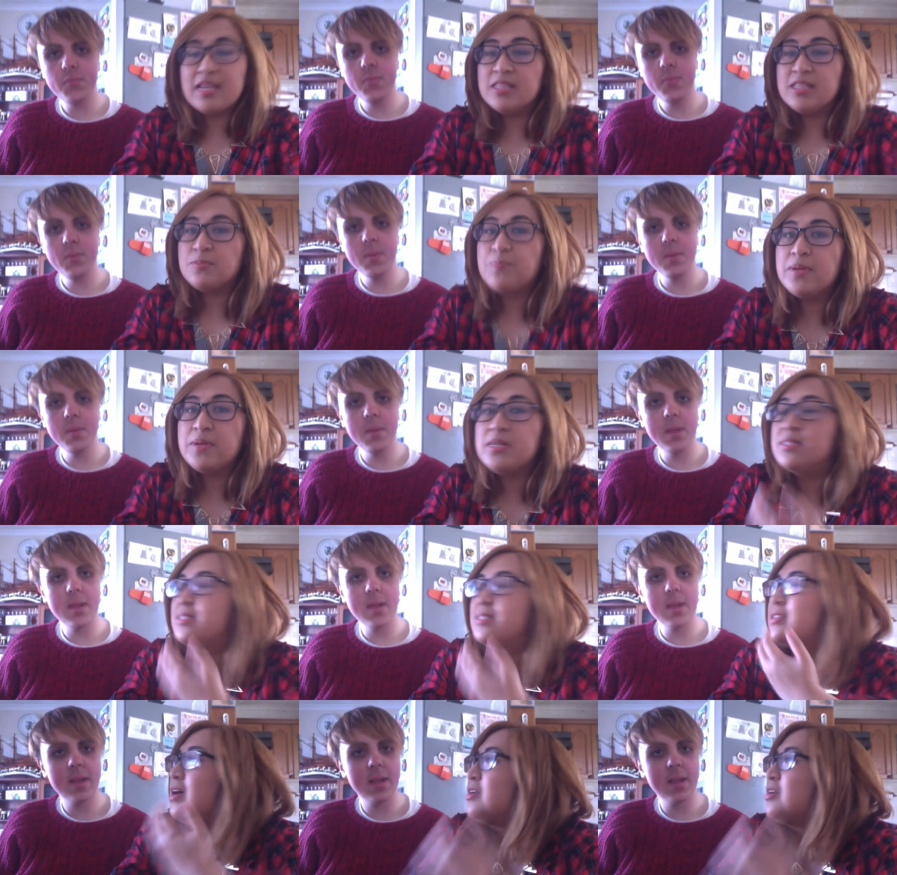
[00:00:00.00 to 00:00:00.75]
Speaker 1: it's been
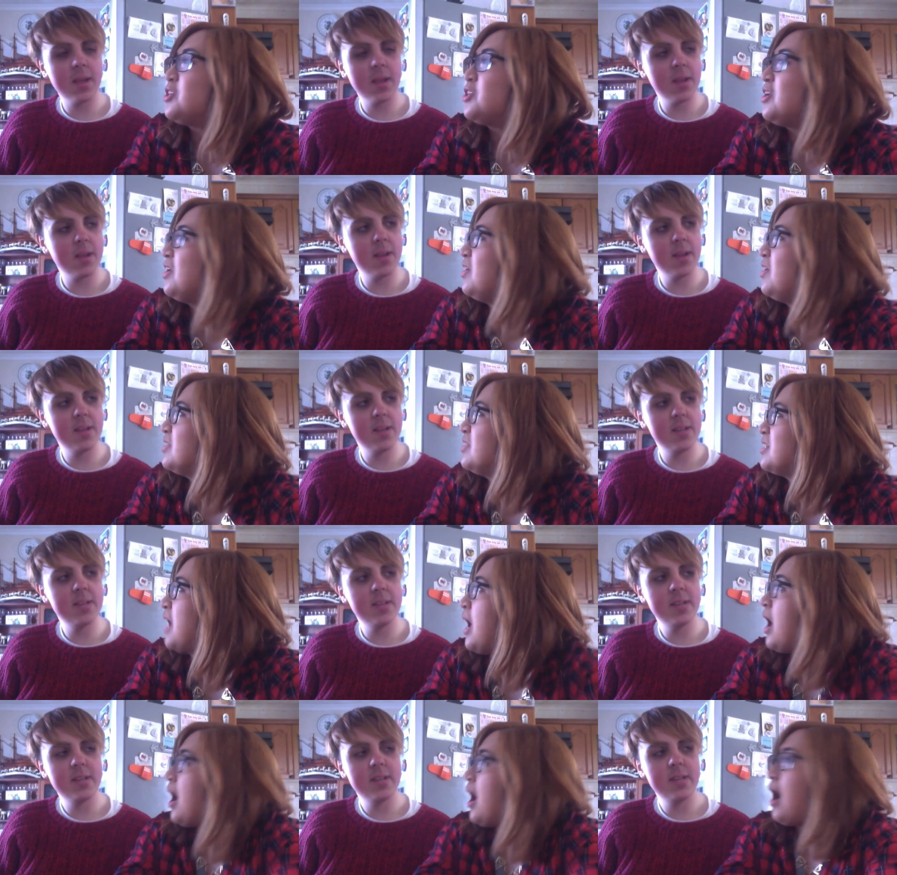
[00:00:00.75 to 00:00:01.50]
such a long time.
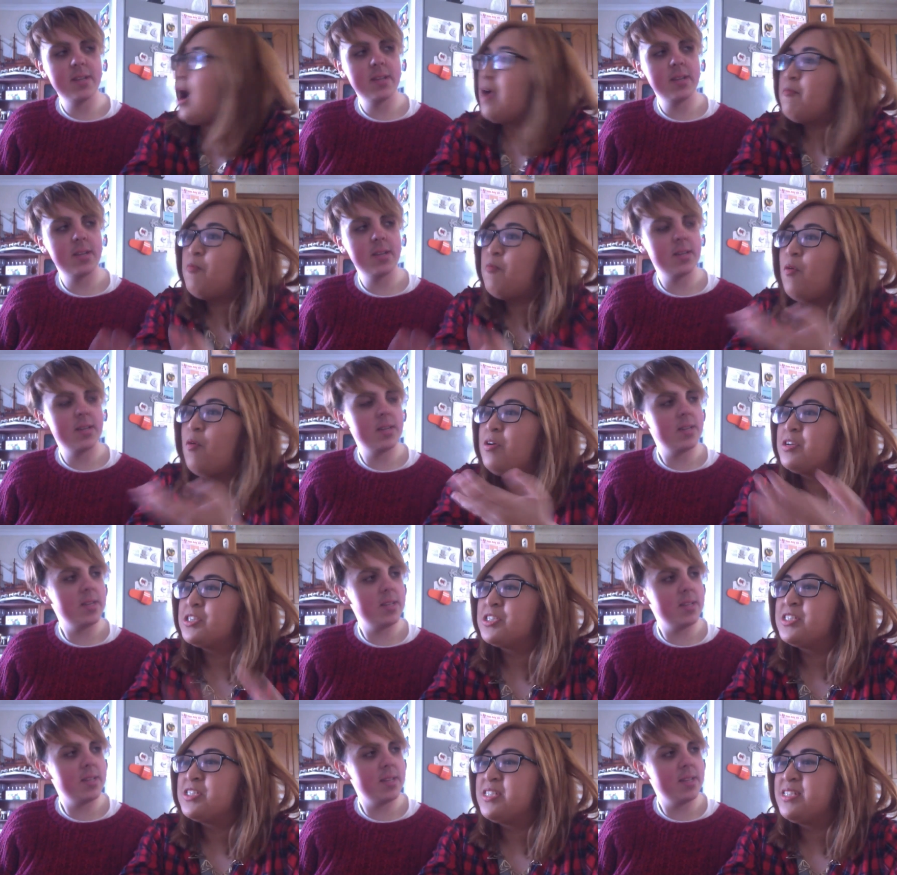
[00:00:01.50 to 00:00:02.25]
I
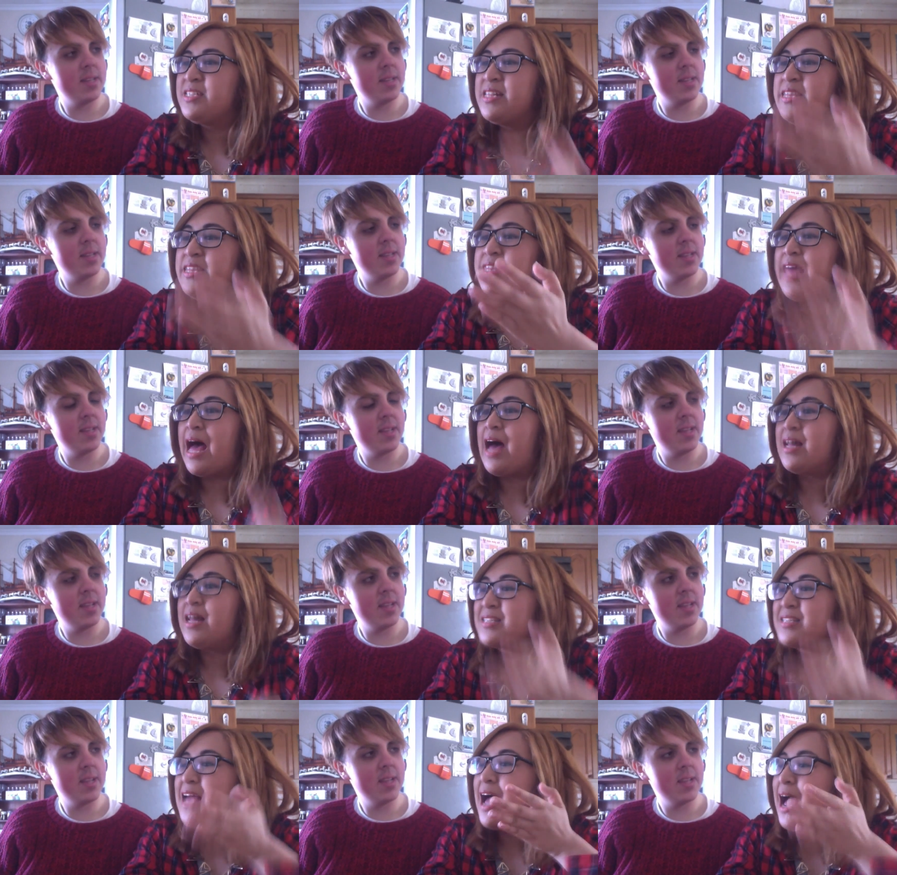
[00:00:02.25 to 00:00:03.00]
watched
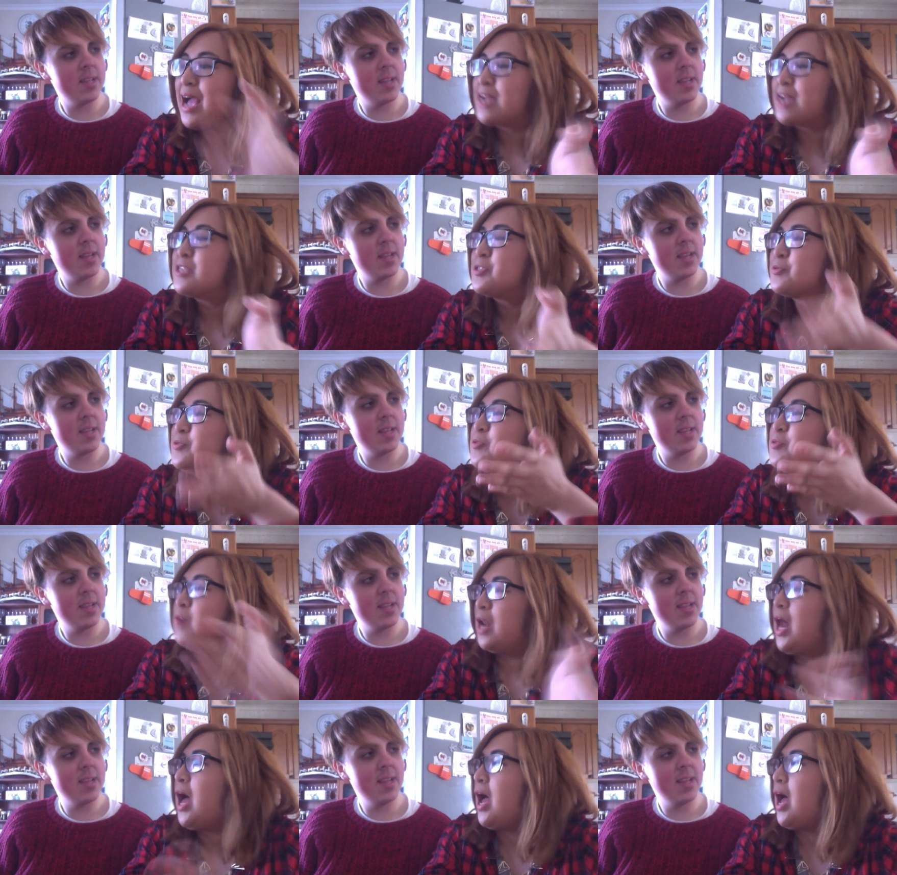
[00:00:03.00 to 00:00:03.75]
that actual
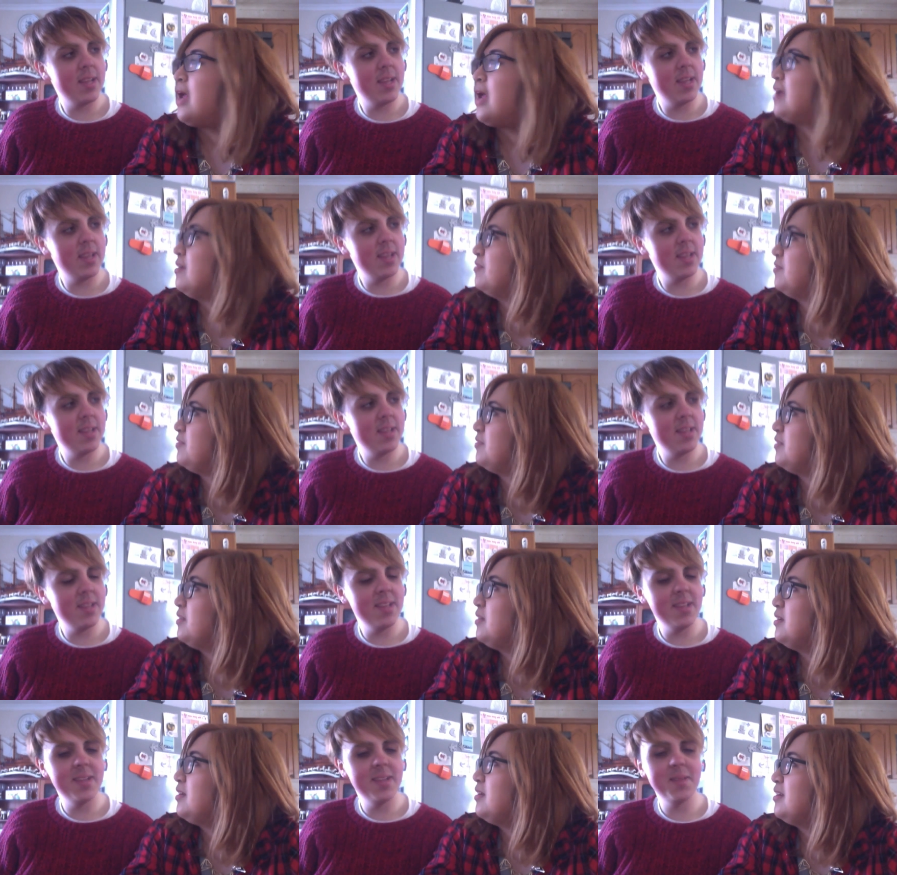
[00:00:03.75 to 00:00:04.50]
live
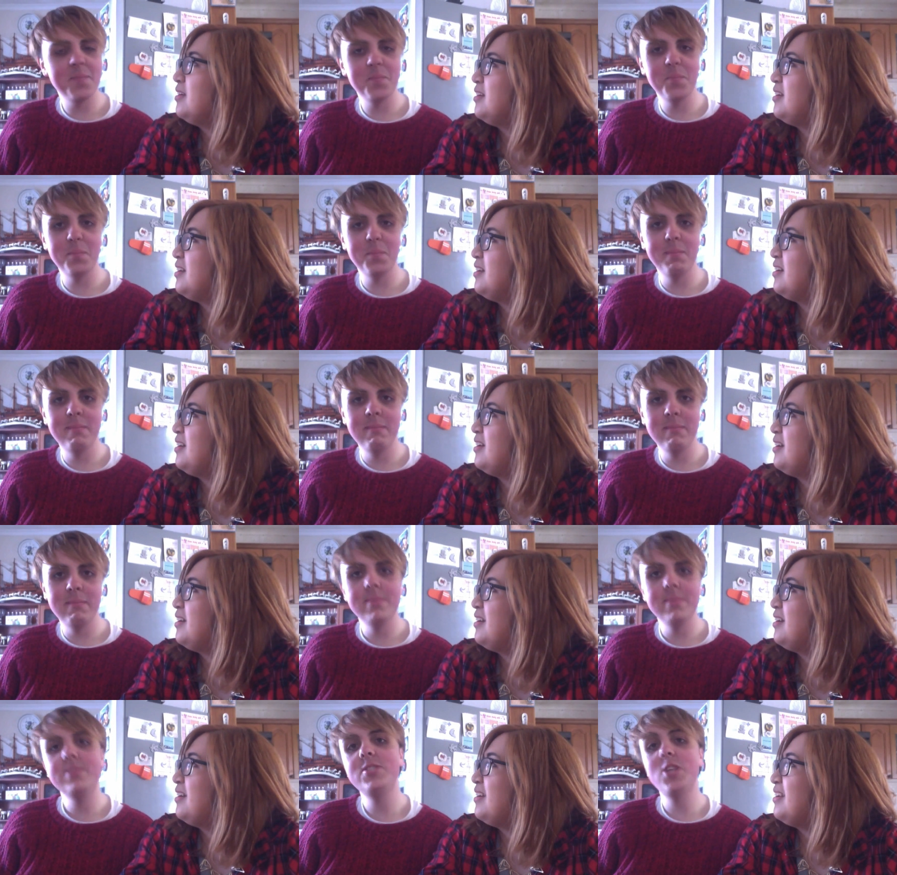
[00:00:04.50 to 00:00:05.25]

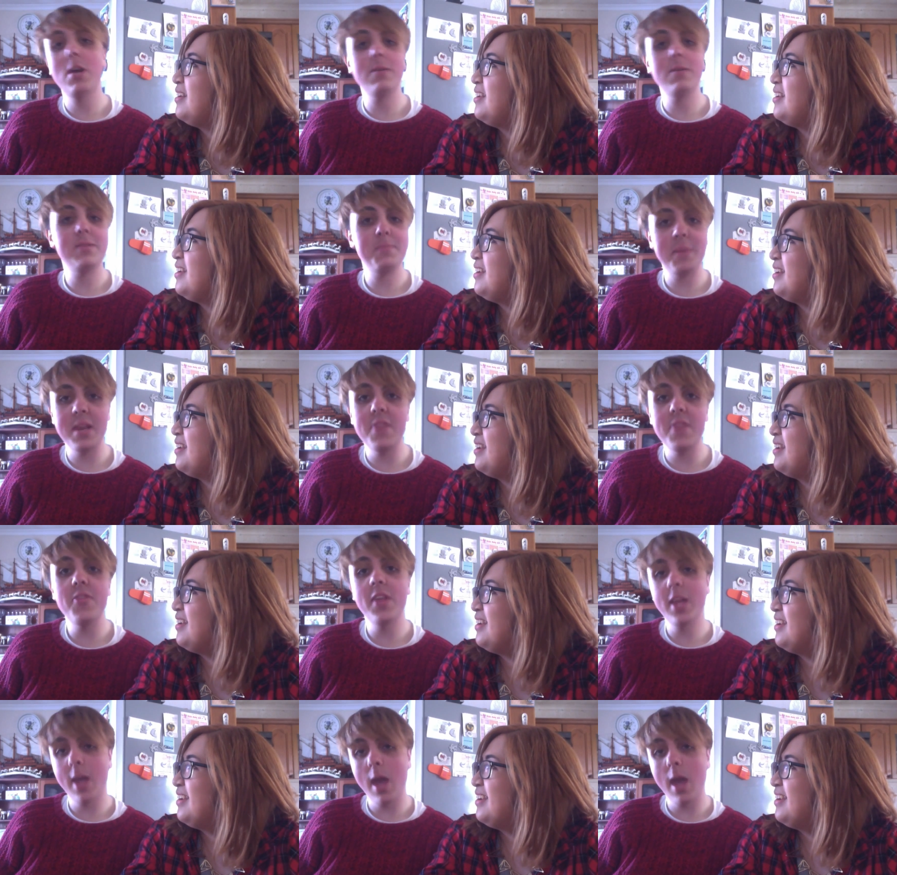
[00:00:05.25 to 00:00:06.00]
Speaker 2: Joe's been in the
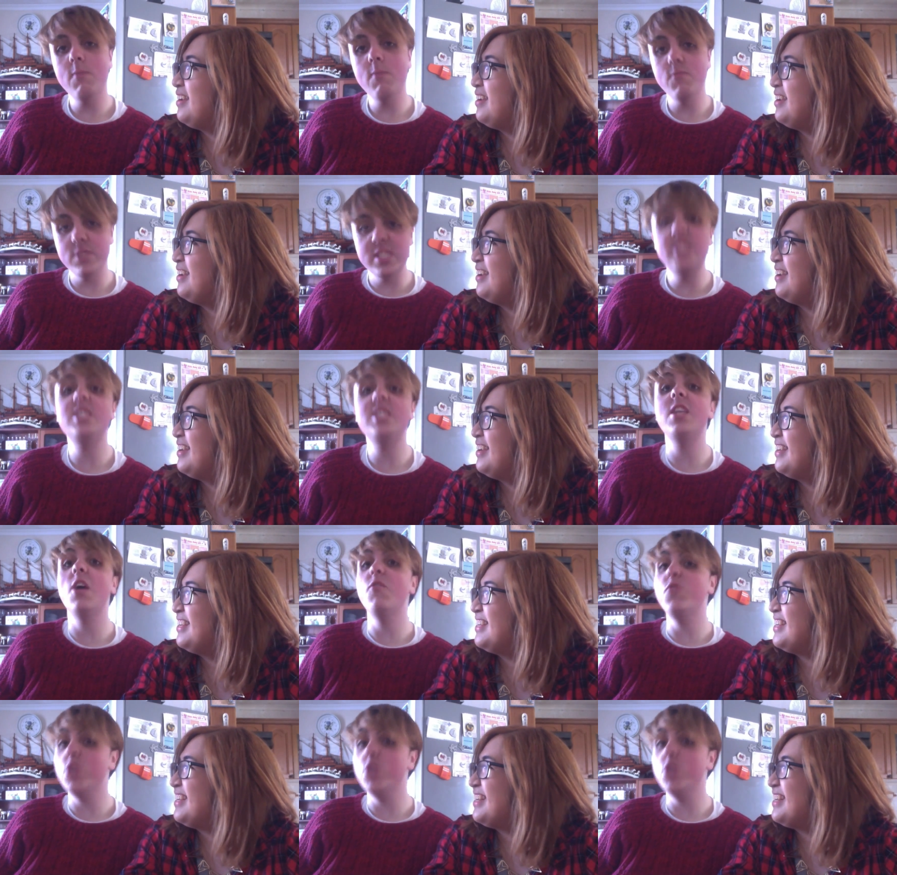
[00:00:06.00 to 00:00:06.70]
game for seven